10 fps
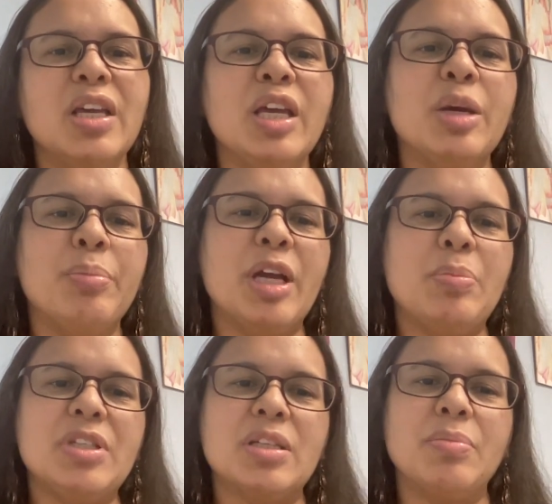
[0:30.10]
It might
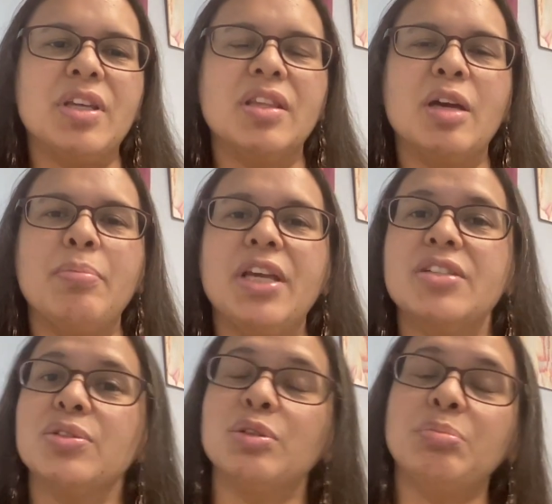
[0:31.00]
be something that makes
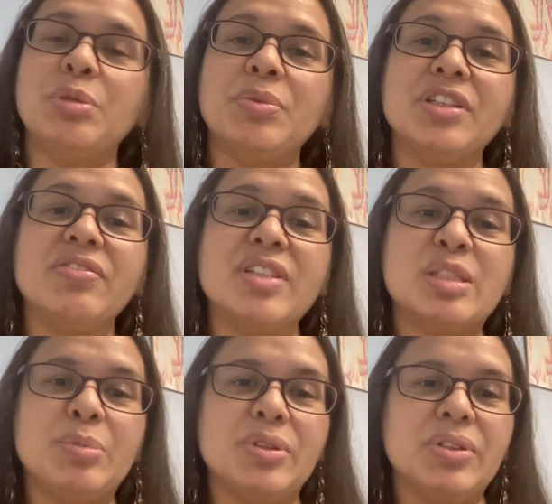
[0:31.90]
certain people
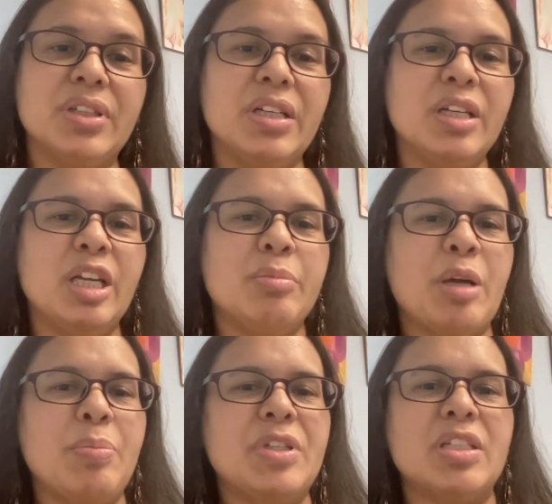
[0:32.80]
invisible. It
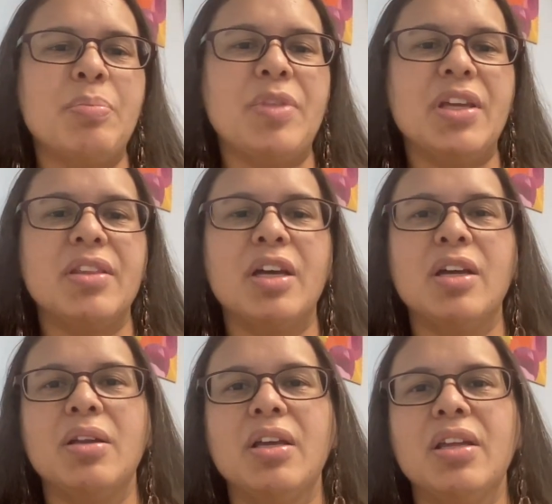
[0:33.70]
might be something
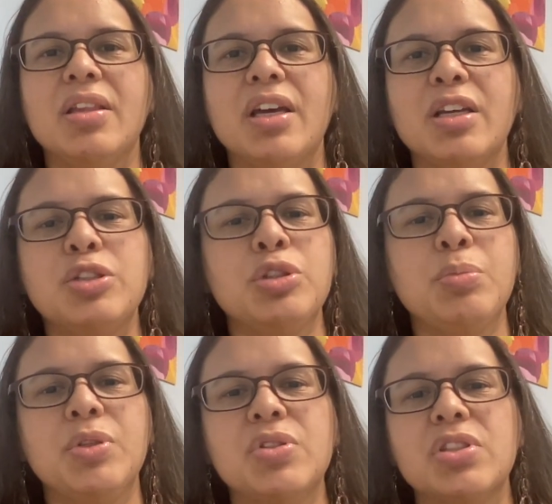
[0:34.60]
that
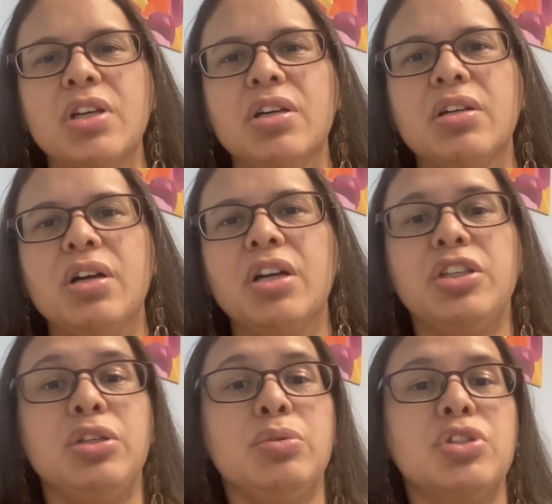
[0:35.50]
attributes a
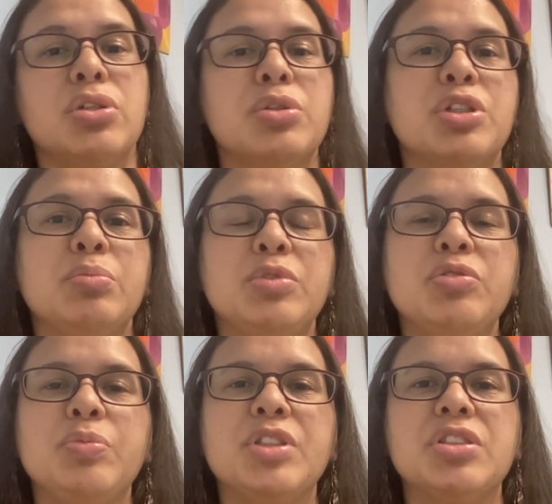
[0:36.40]
huge social
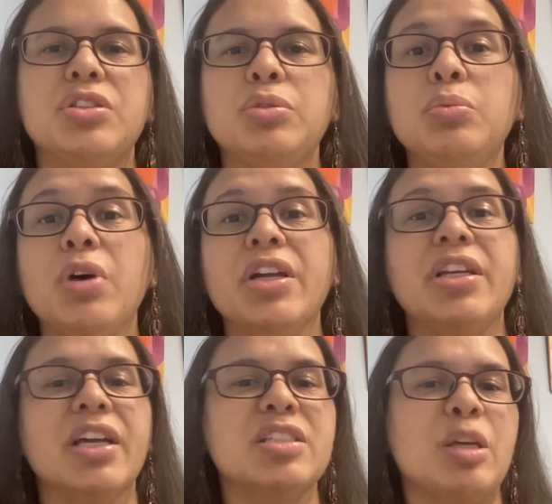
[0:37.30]
movement to one
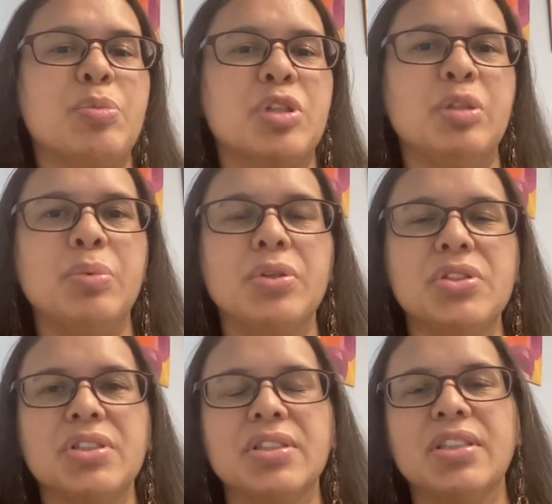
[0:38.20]
exceptional
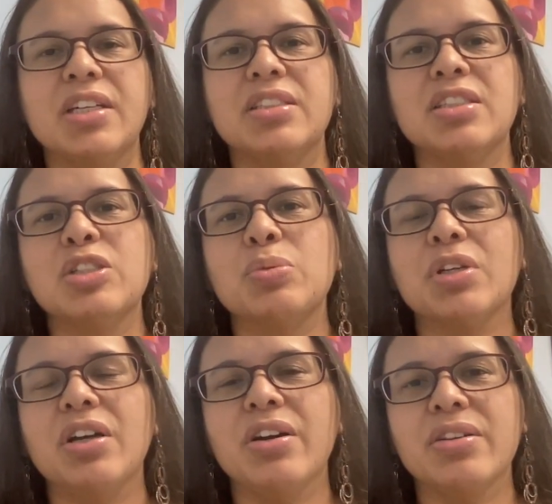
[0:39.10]
person and
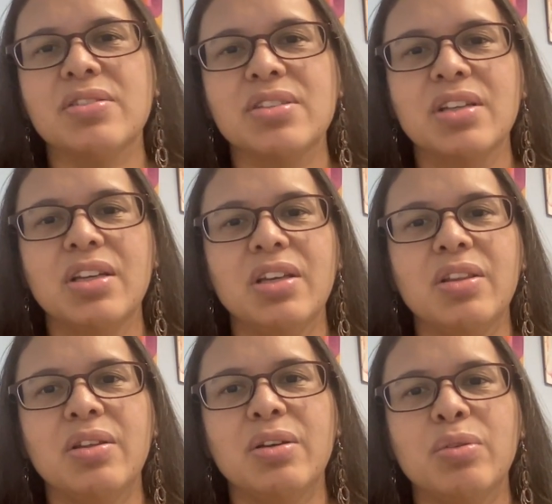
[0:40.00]
disregards
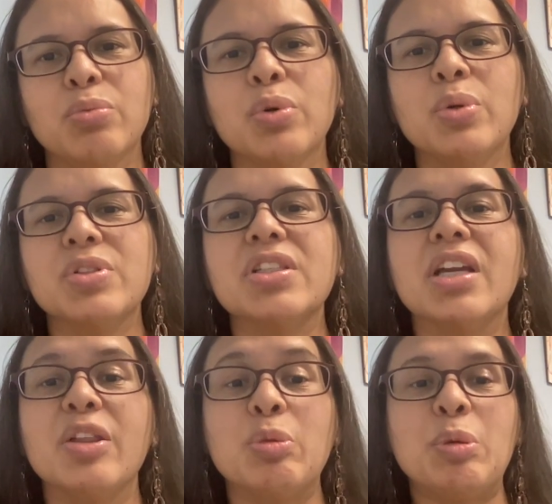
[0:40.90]
the roles that
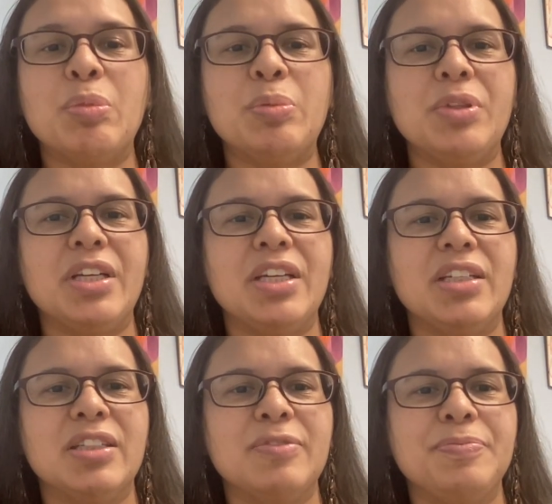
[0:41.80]
other people play in it.